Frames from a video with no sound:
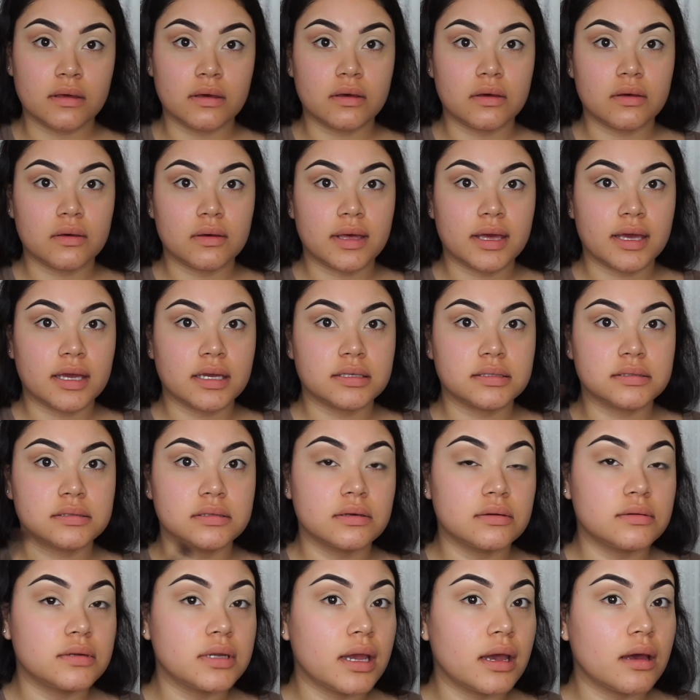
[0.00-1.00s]
Okay,
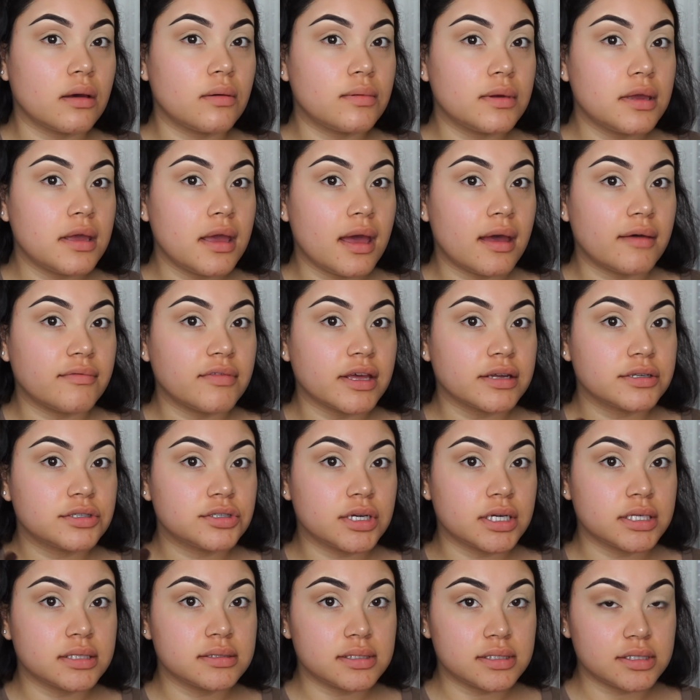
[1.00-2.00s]
so now we have that
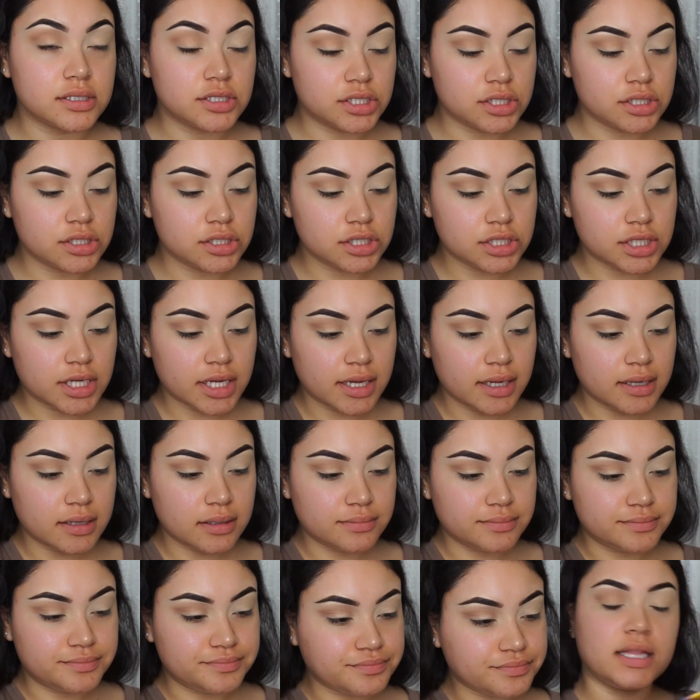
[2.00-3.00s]
transition shade.
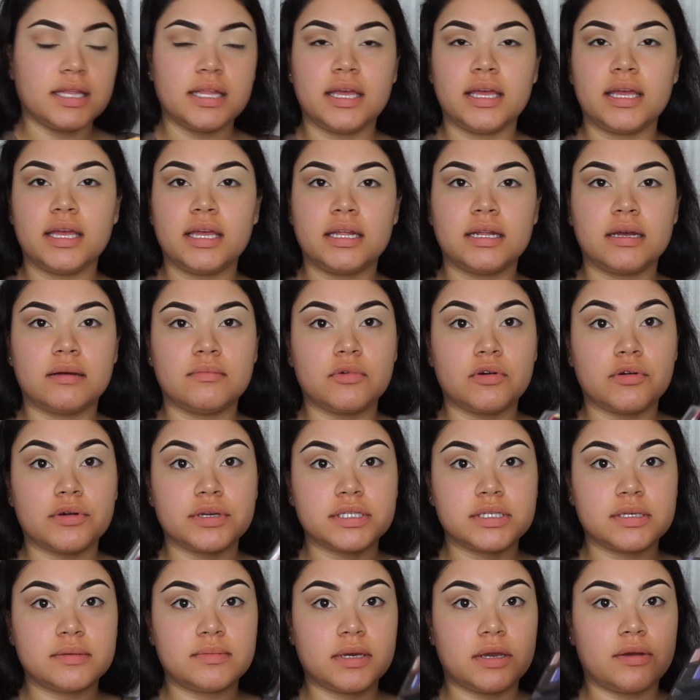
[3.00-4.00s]
And then I'm
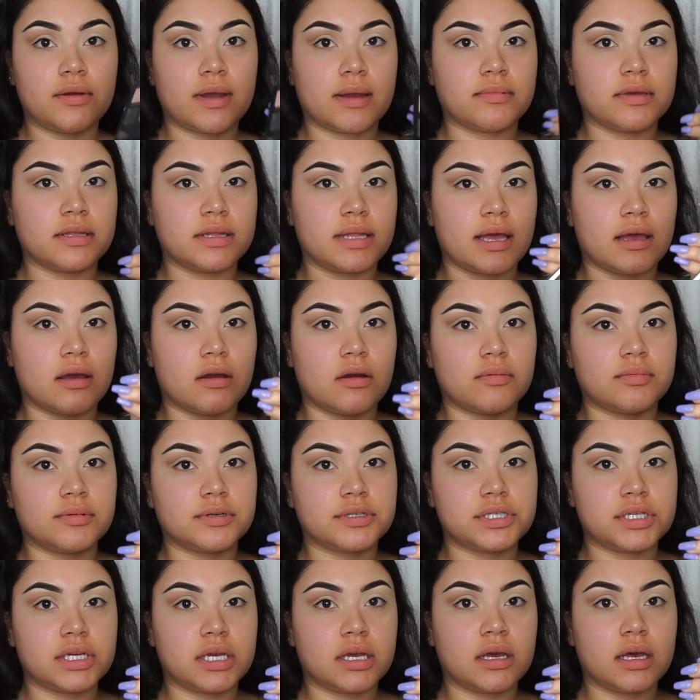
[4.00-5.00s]
going to be grabbing that
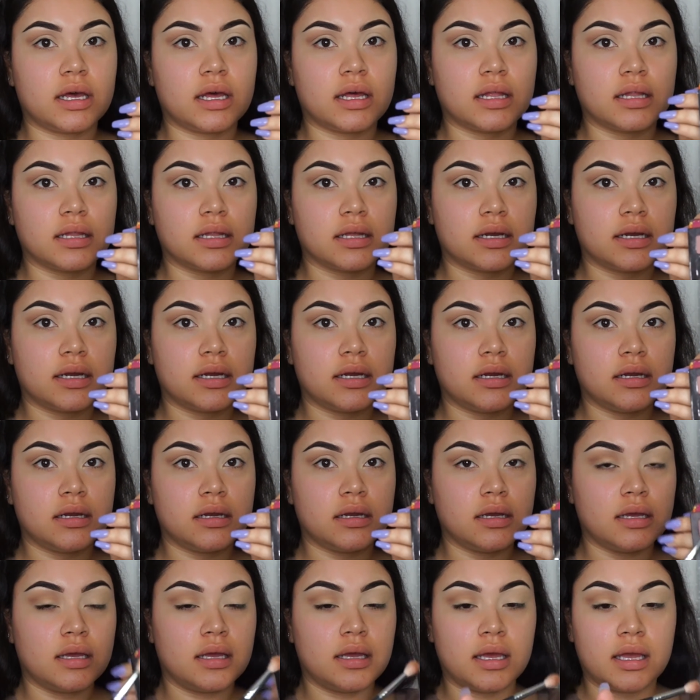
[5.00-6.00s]
aubergine color
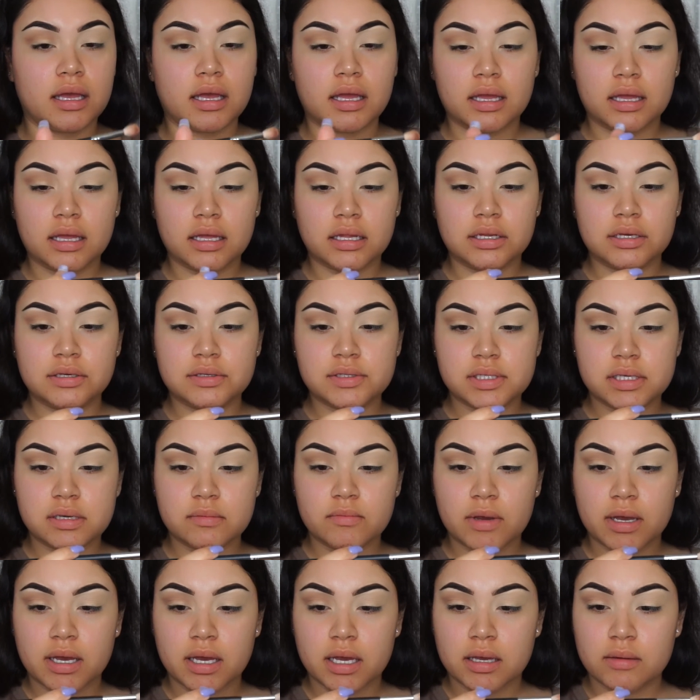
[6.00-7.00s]
and using
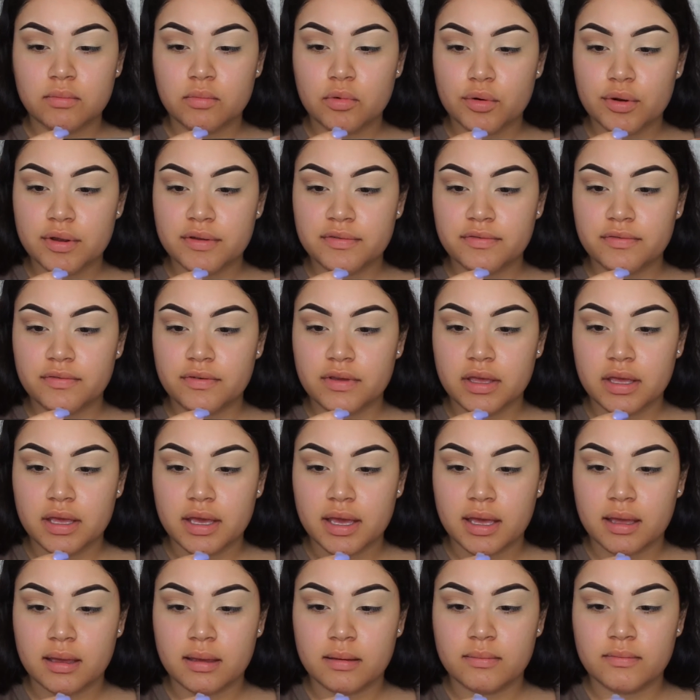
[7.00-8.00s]
my
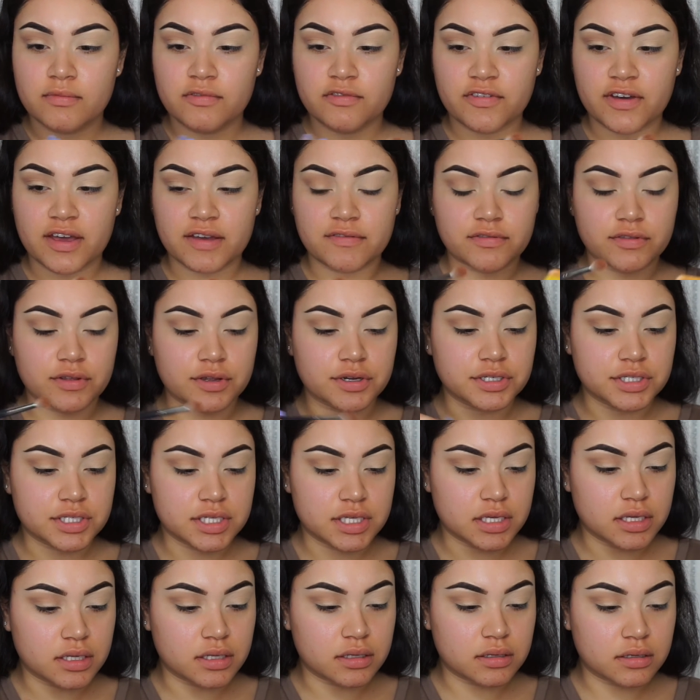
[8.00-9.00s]
Morphe
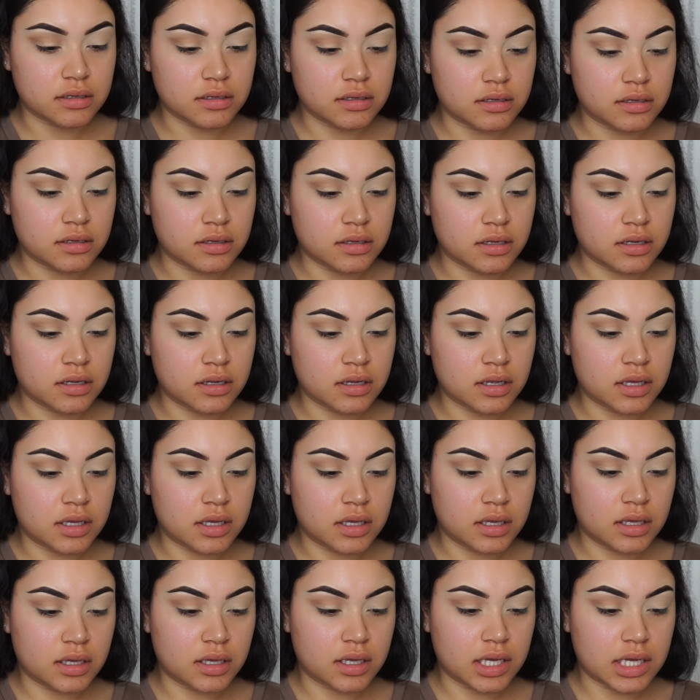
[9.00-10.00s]
M513.
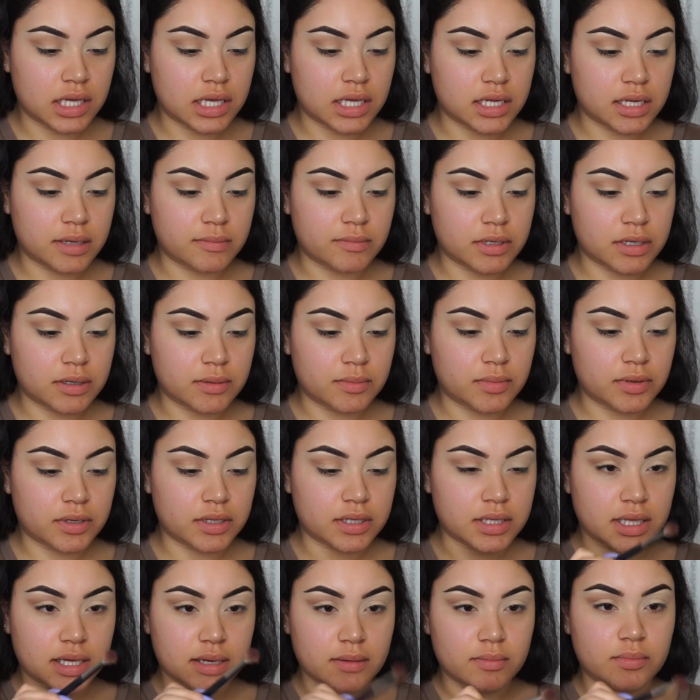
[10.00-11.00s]
And I'm going to
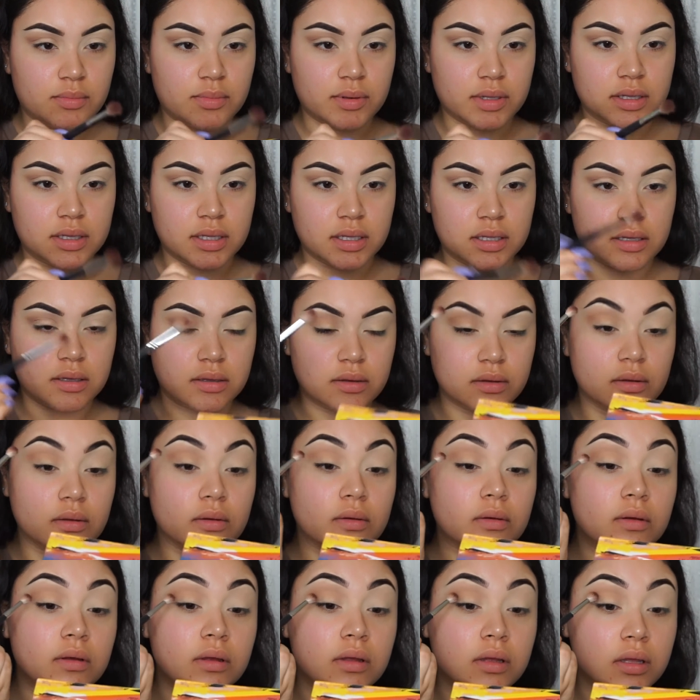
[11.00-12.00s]
put that
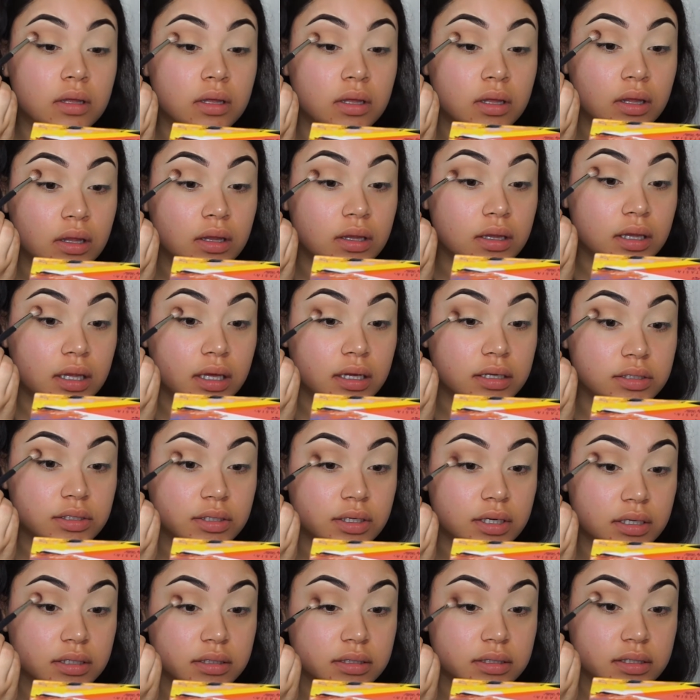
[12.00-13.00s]
below that
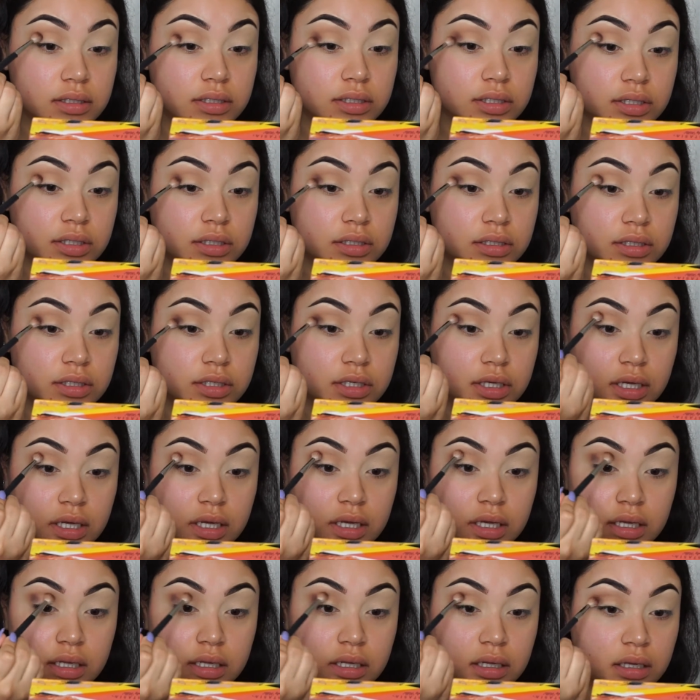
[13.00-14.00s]
transition
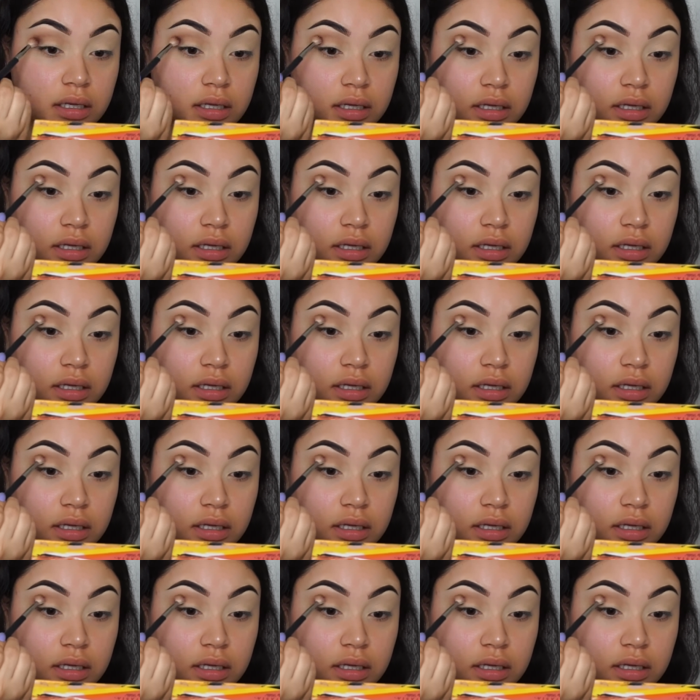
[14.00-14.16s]
shade.